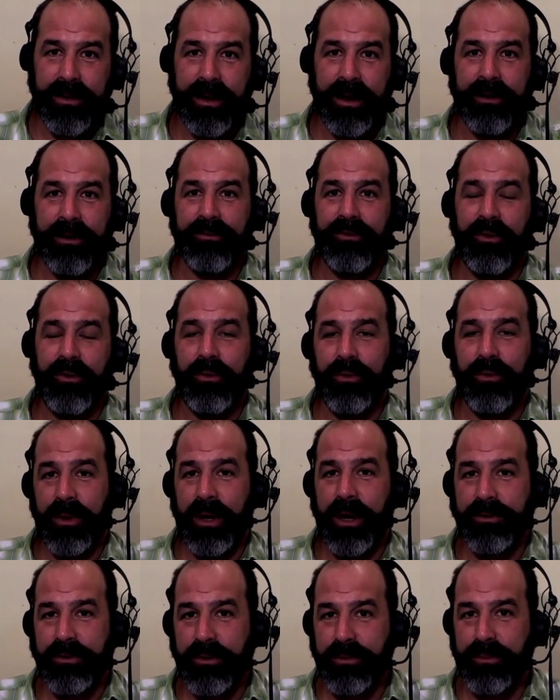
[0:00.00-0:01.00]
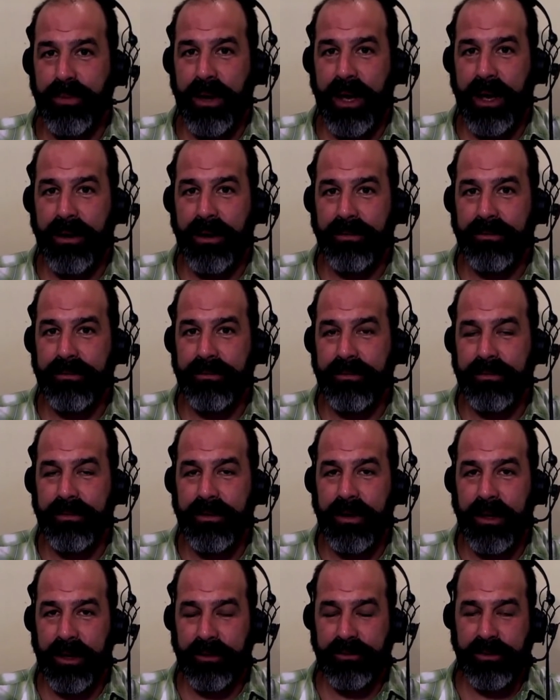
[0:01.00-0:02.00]
a two three hundred pound
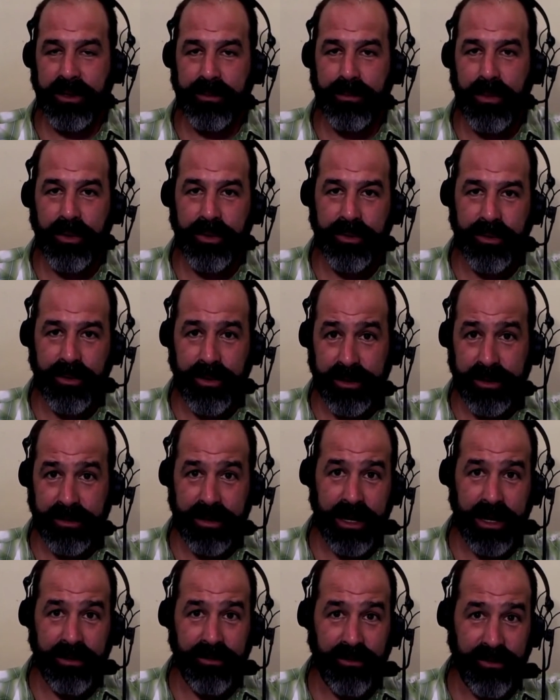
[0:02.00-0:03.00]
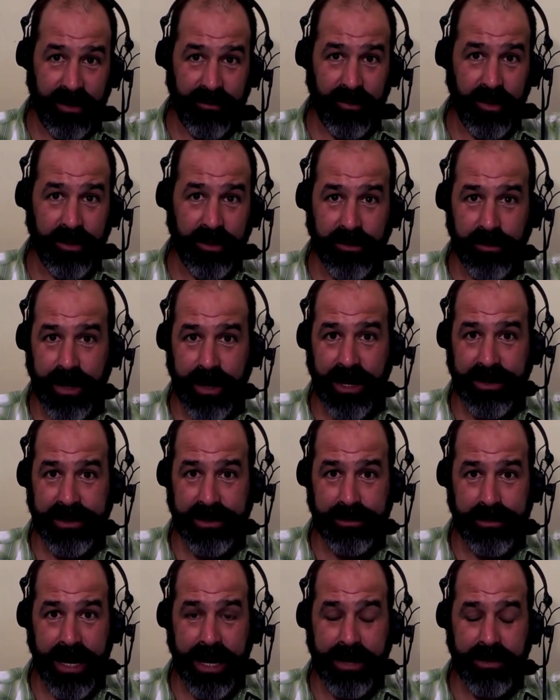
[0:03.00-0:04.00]
electric motor and and several hundred pounds
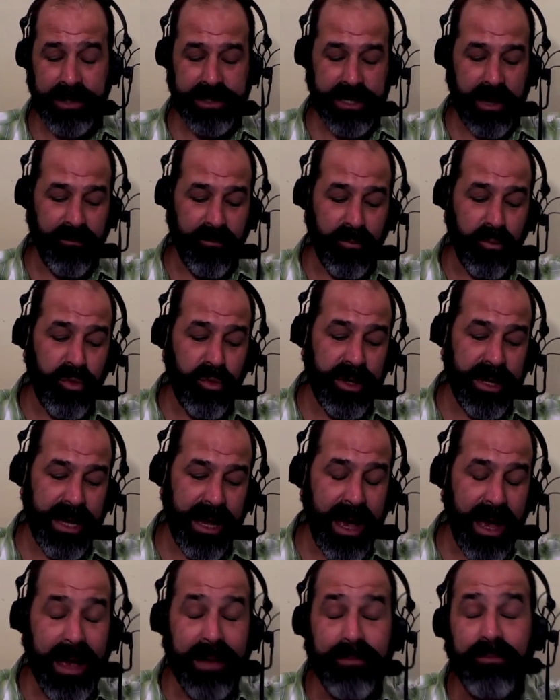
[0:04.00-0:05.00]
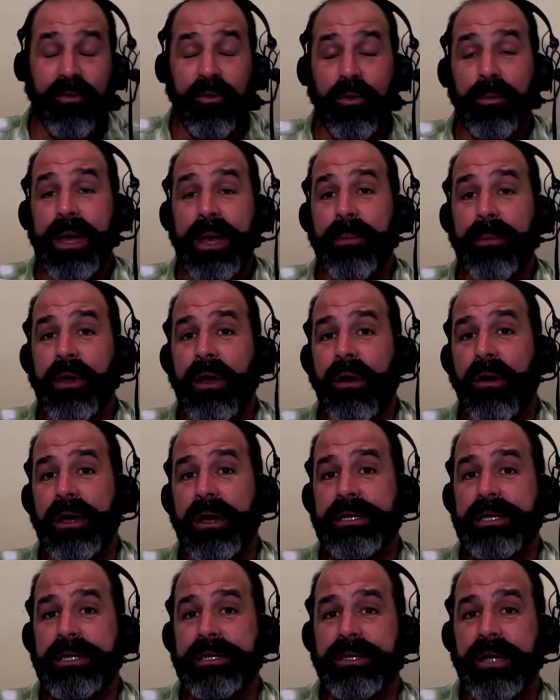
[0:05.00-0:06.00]
of batteries. I'm really I, for me, I'm
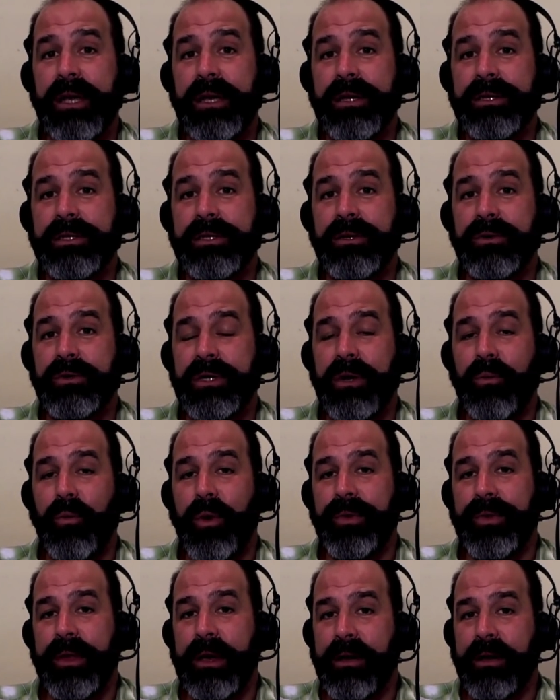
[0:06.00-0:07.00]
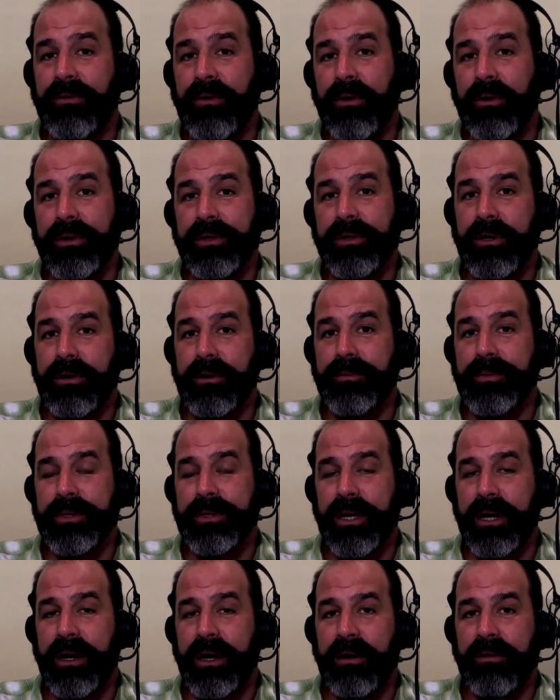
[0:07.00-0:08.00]
curious is is to see what they can do in
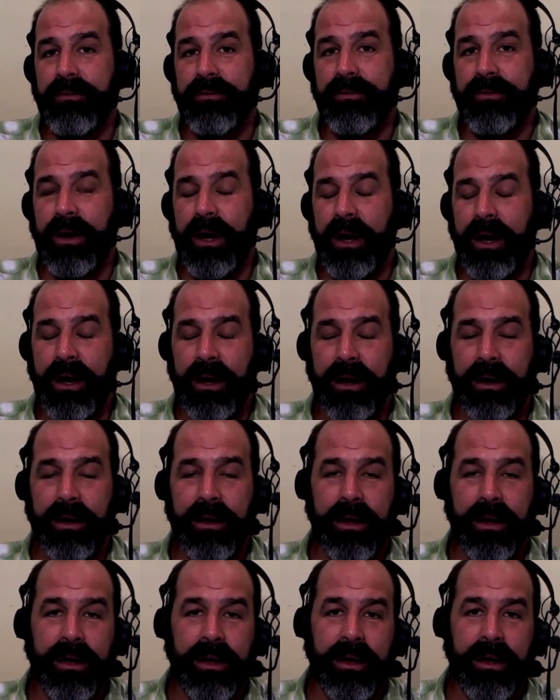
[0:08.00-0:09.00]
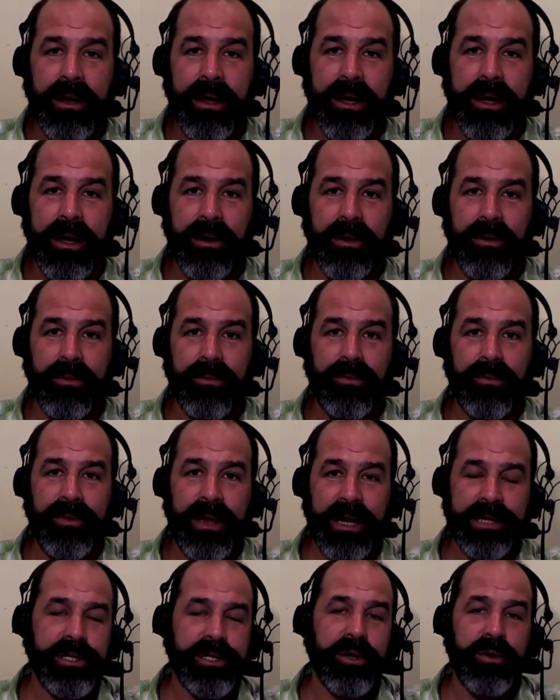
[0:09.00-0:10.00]
terms of uh, you know
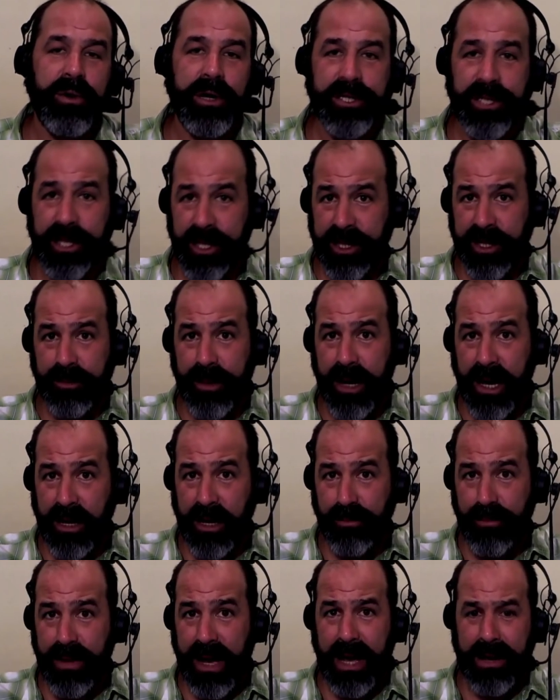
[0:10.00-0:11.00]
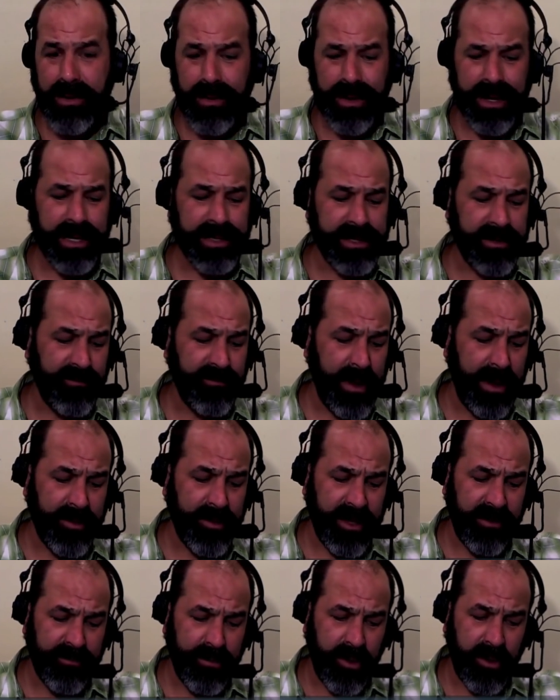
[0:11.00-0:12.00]
next generation lithium ion batteries. If
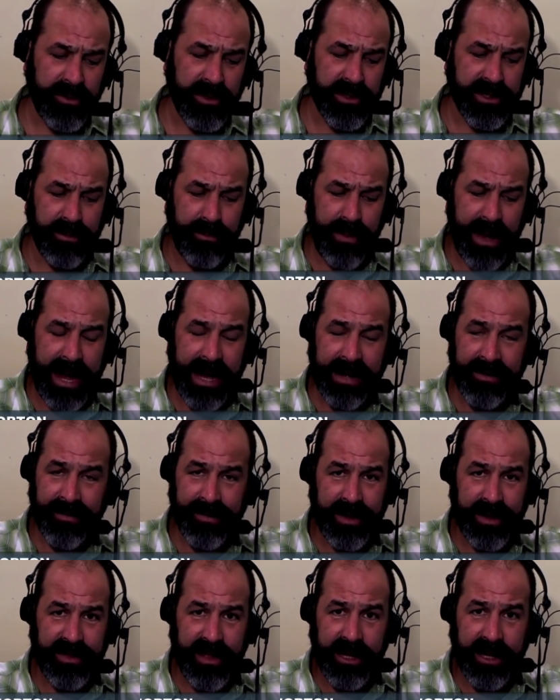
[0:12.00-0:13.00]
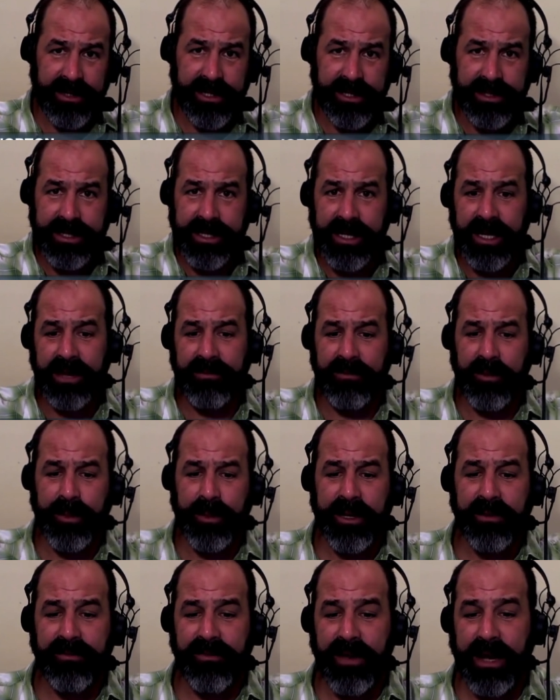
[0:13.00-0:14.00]
maybe they purchased a patent, they think that's going to give them
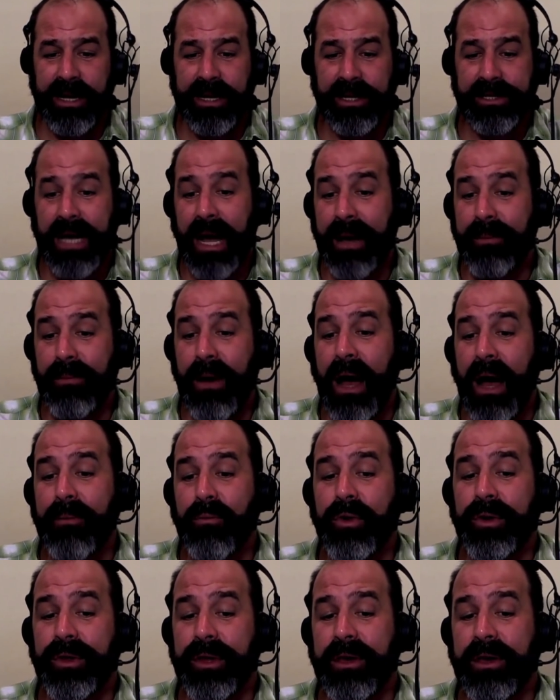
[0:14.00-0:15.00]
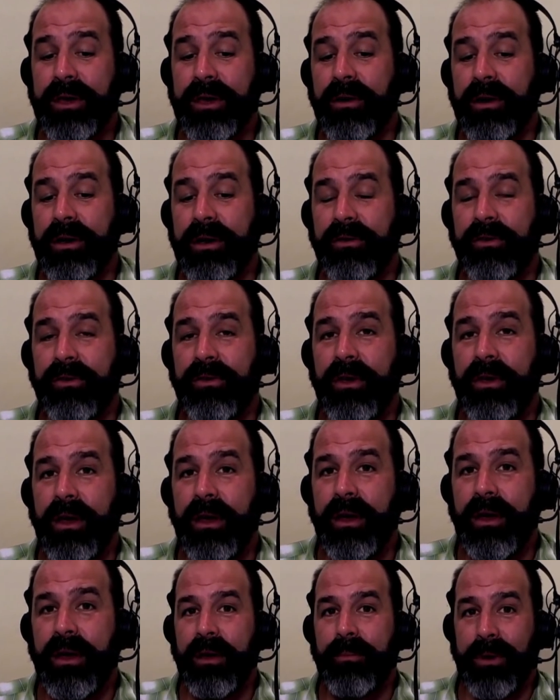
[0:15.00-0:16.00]
an advantage. I'm I'm really curious
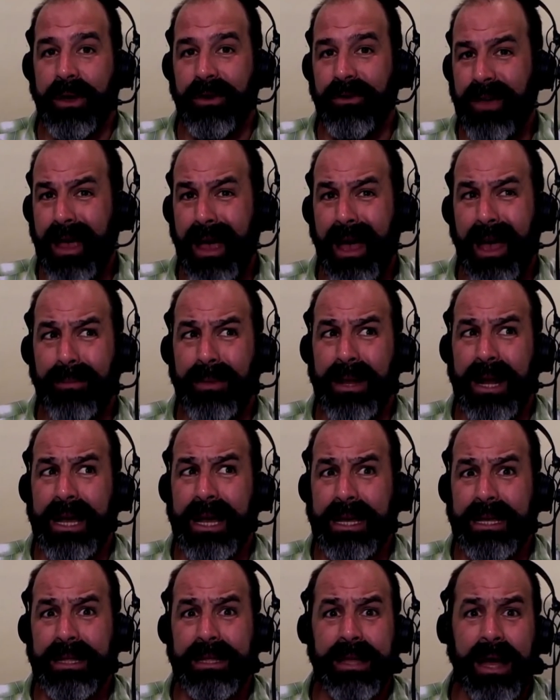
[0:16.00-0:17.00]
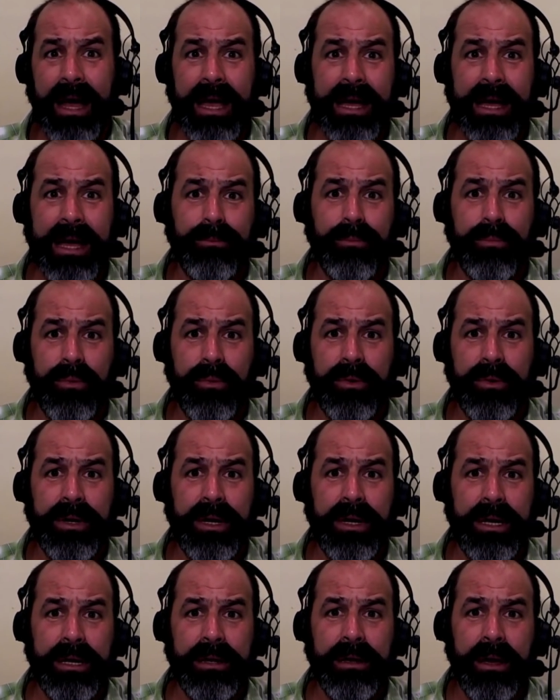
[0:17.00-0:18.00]
because yeah, I mean, I can I can
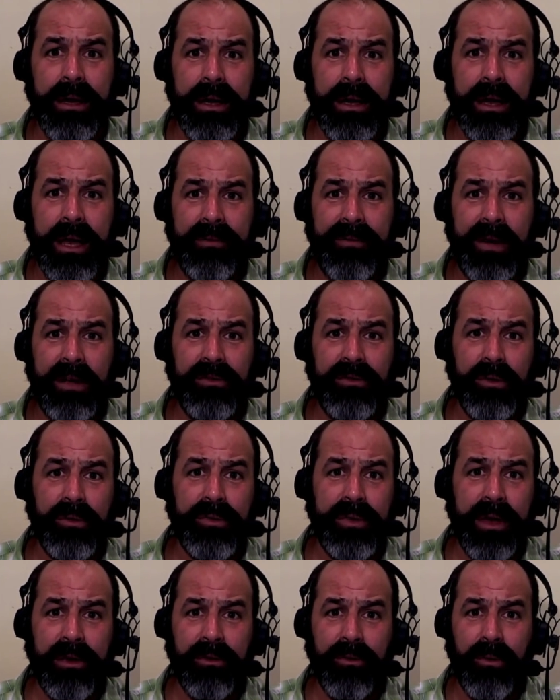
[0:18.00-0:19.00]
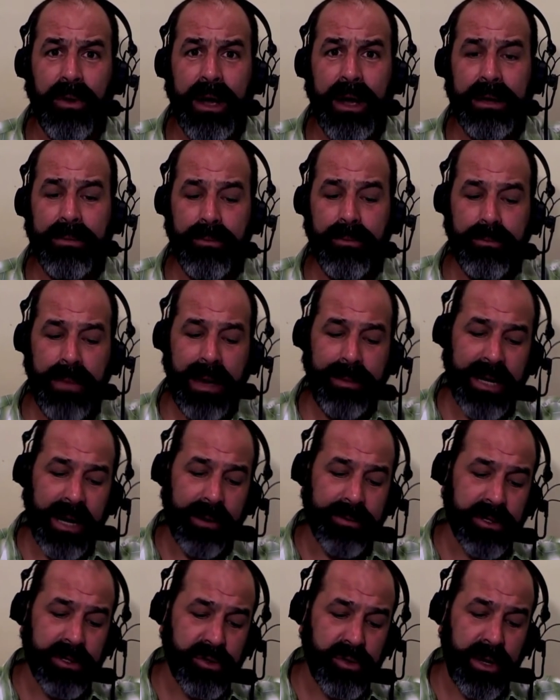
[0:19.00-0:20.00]
pretty if I do things right, maybe not
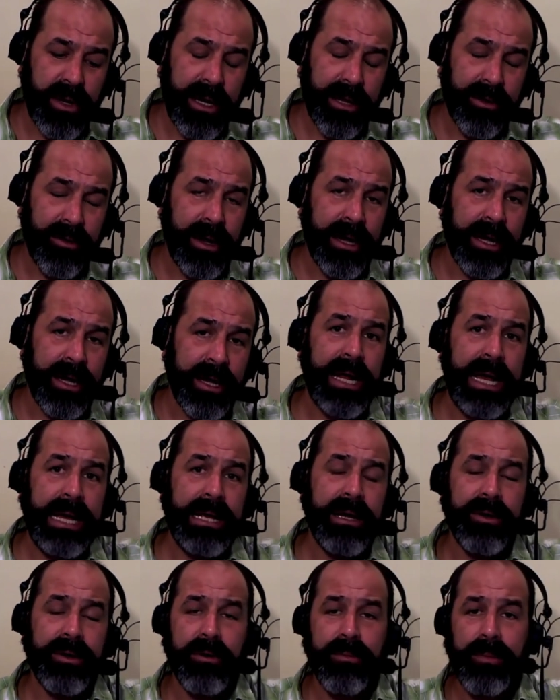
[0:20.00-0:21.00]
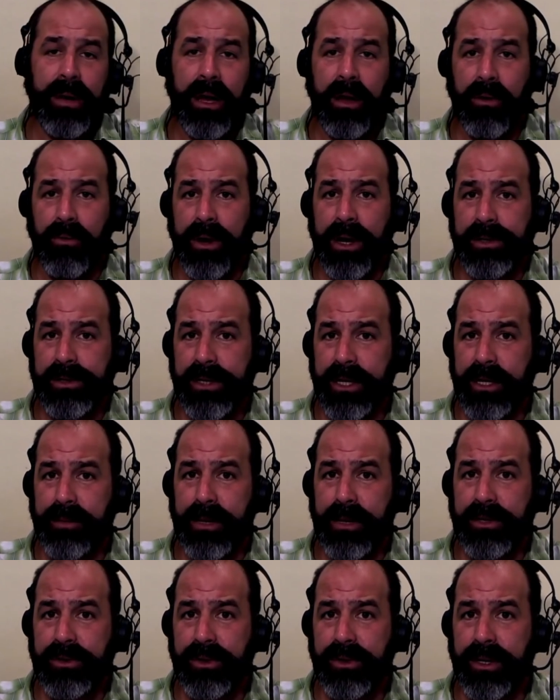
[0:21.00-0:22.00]
with a trailer, I can get an 800 mile range out of
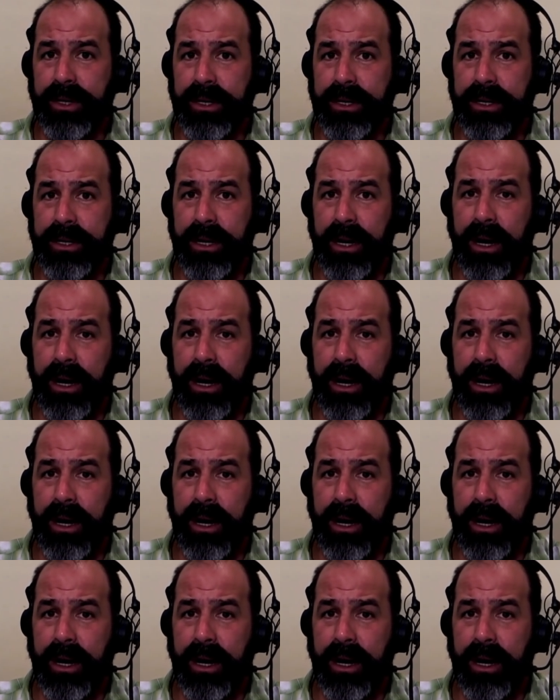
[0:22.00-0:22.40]
my truck.